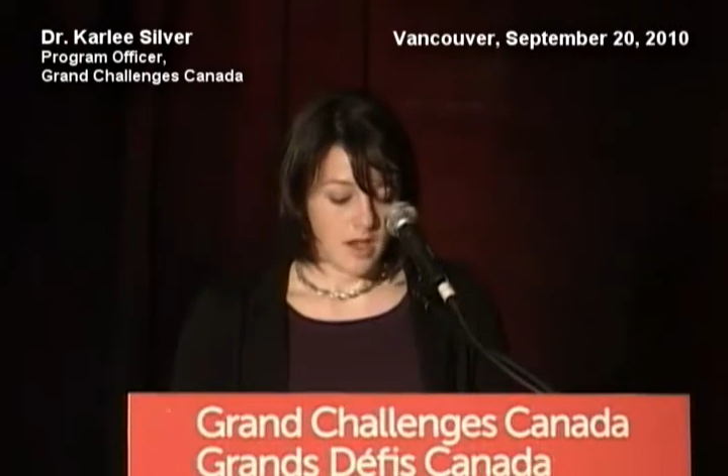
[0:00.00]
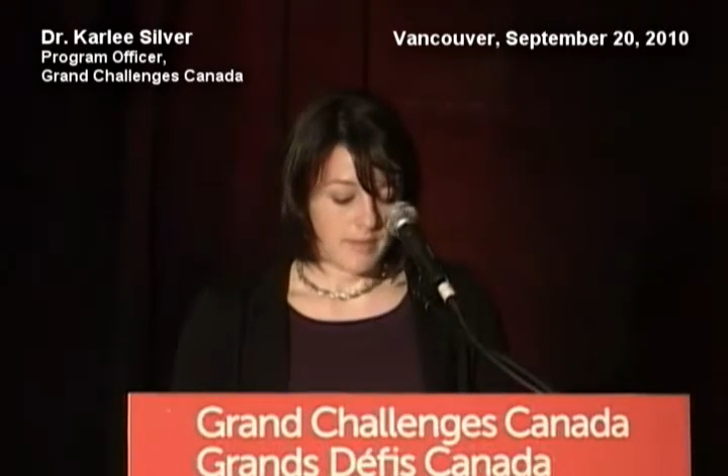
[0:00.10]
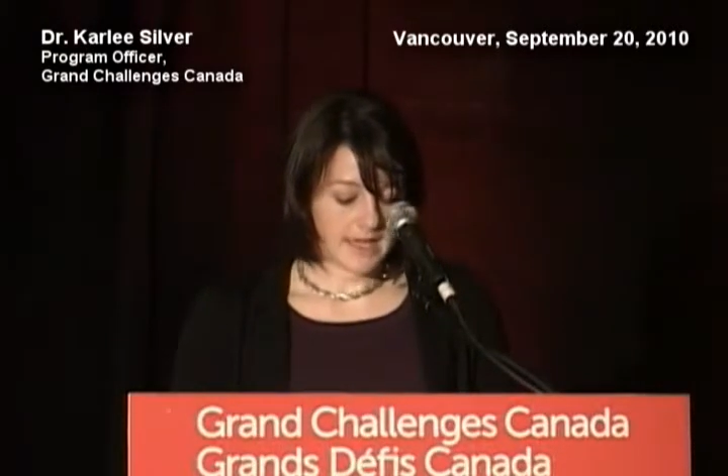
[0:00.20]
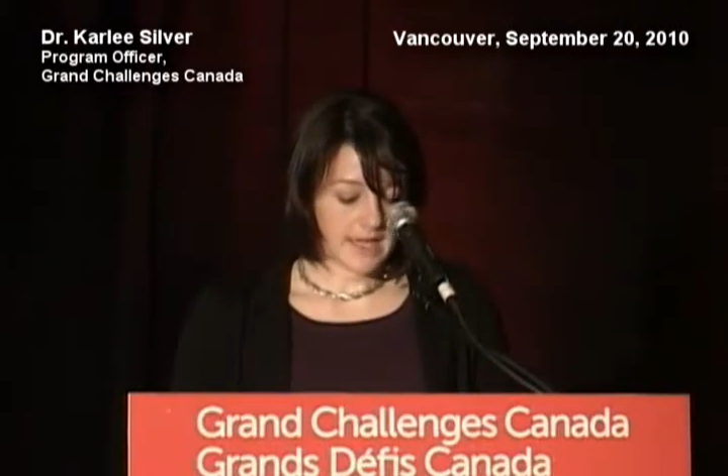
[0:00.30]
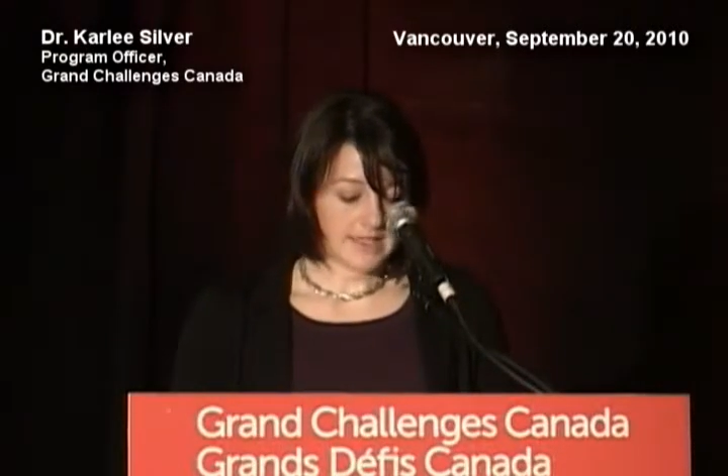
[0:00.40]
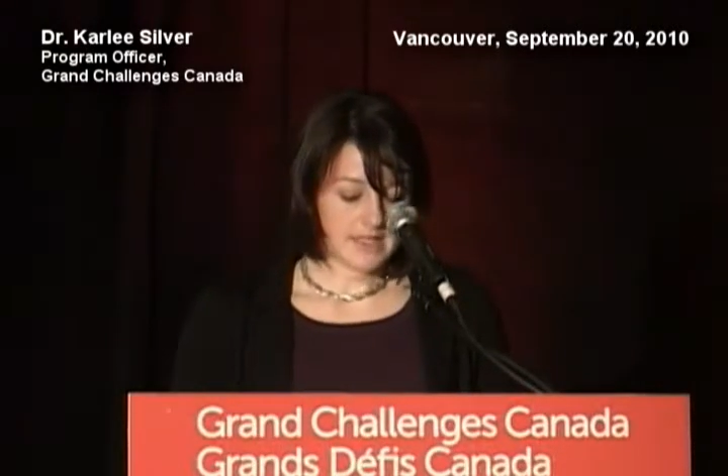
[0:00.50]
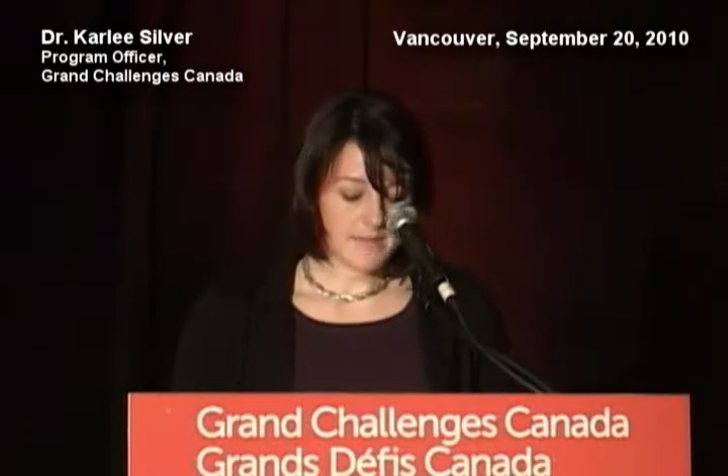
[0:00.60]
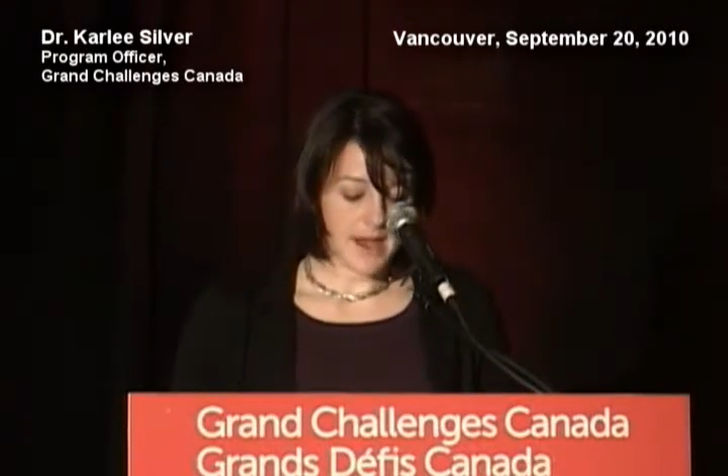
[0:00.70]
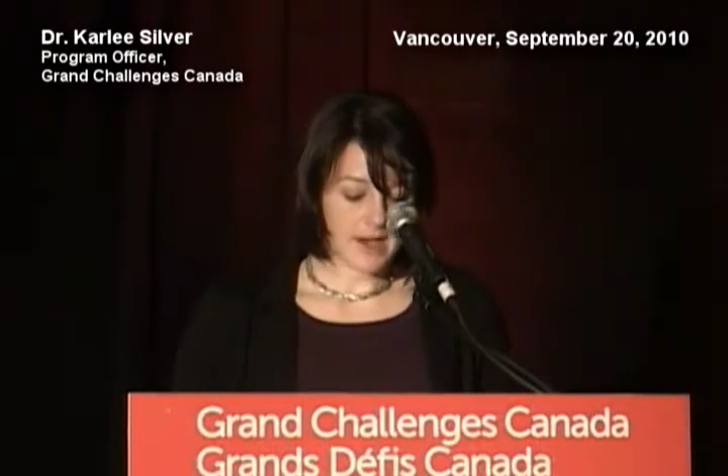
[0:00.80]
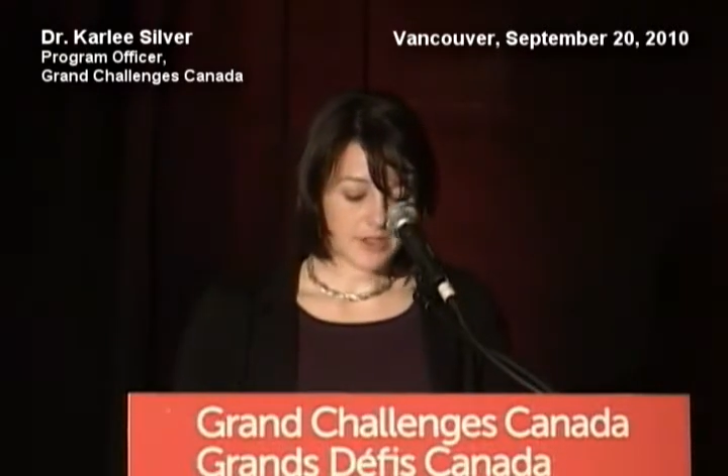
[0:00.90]
But against the
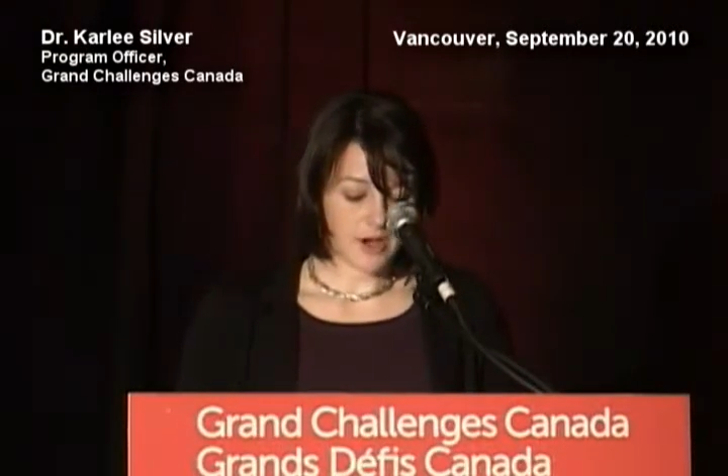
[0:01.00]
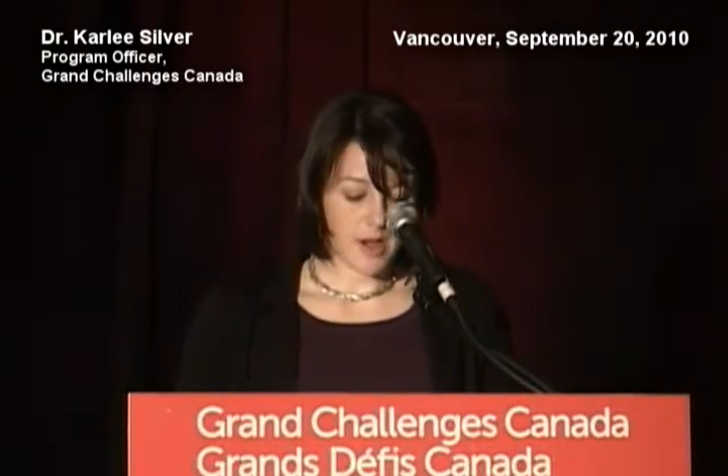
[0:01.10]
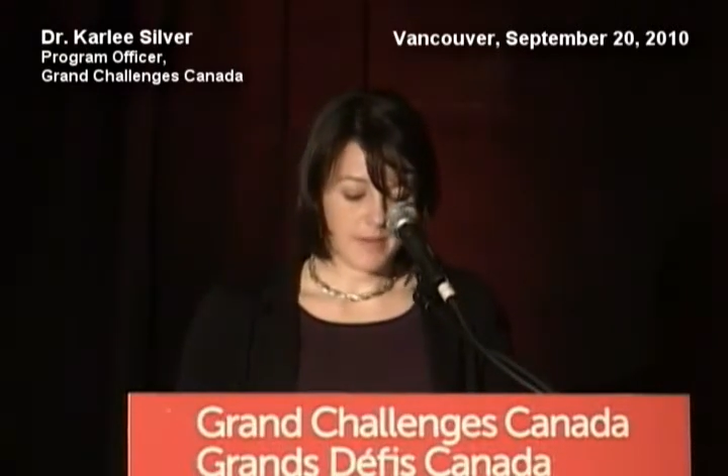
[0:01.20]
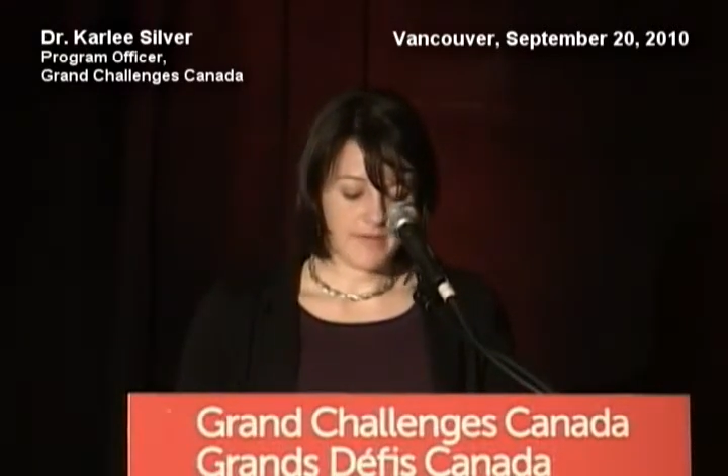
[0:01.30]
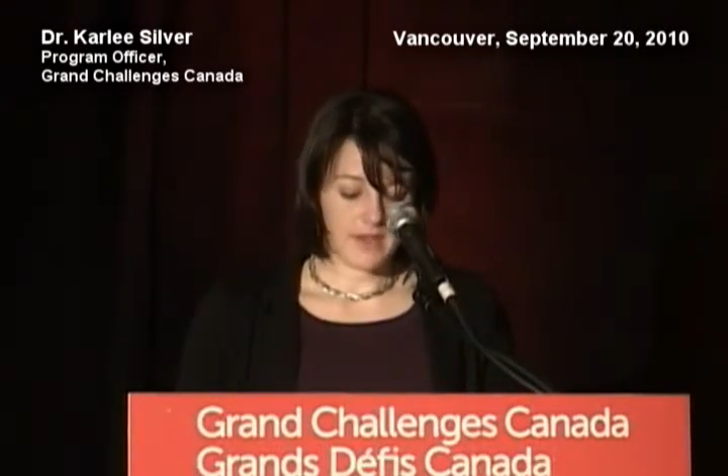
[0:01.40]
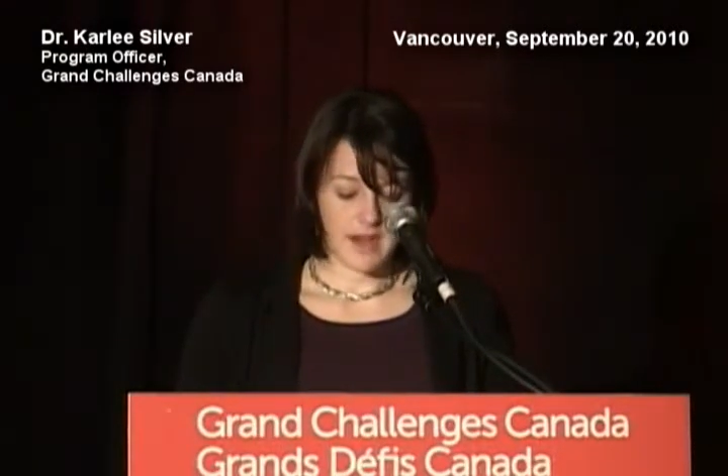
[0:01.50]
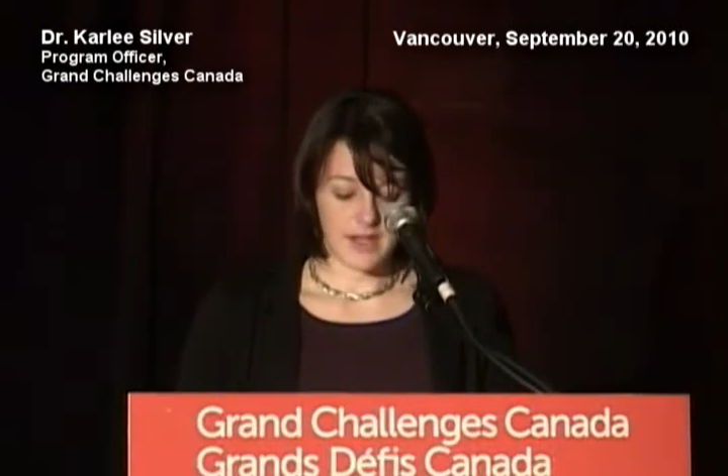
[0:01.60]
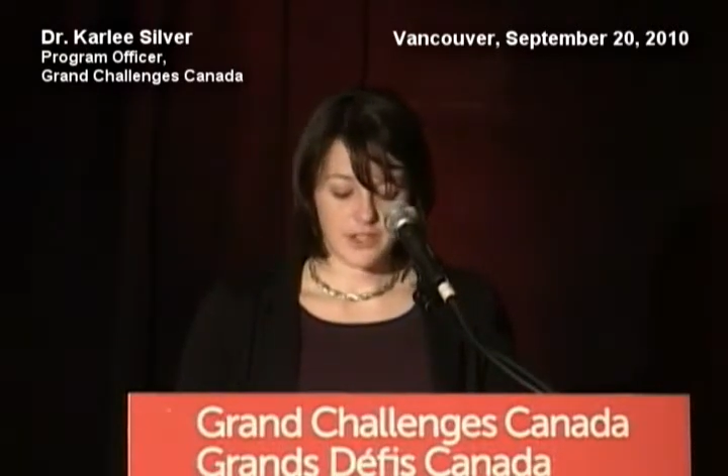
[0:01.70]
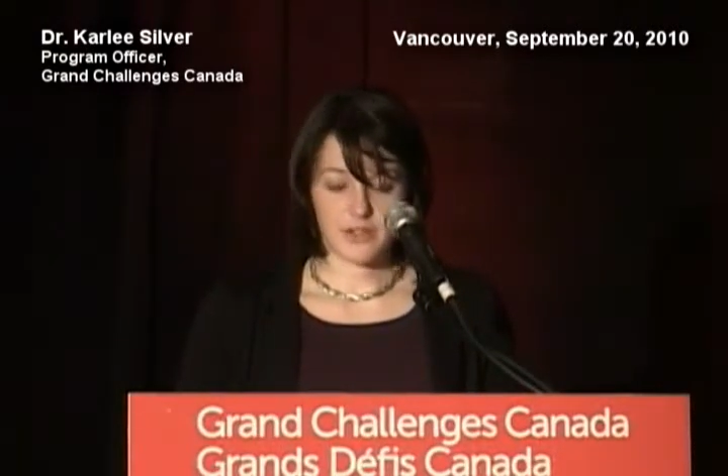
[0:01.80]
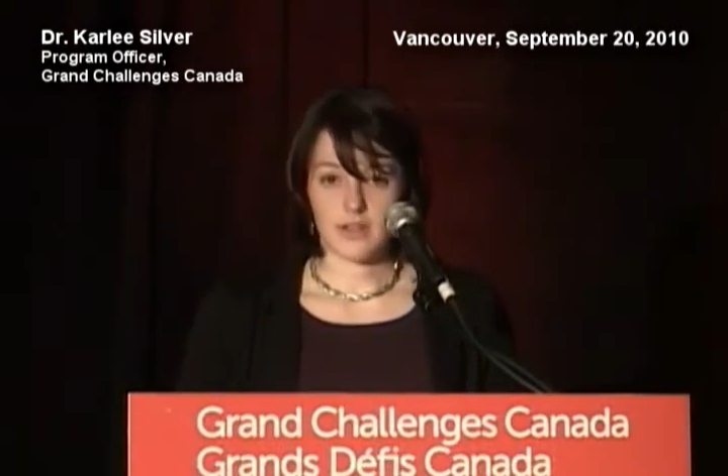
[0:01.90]
backdrop of the
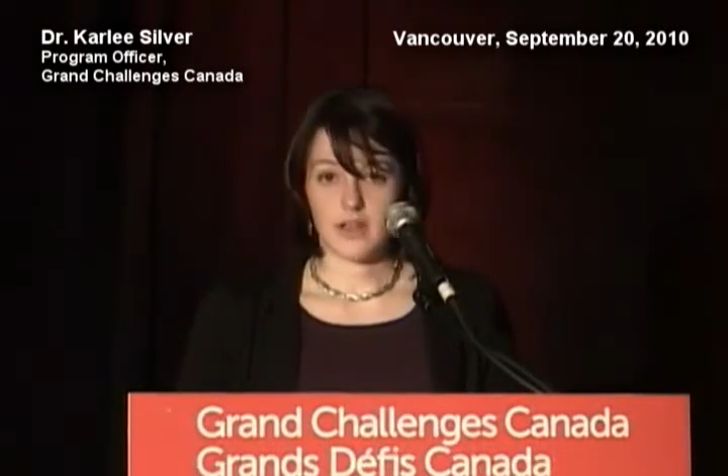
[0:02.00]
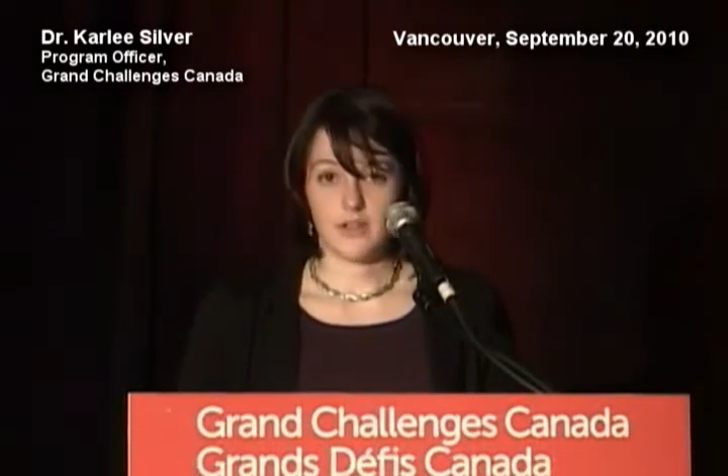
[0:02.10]
natural and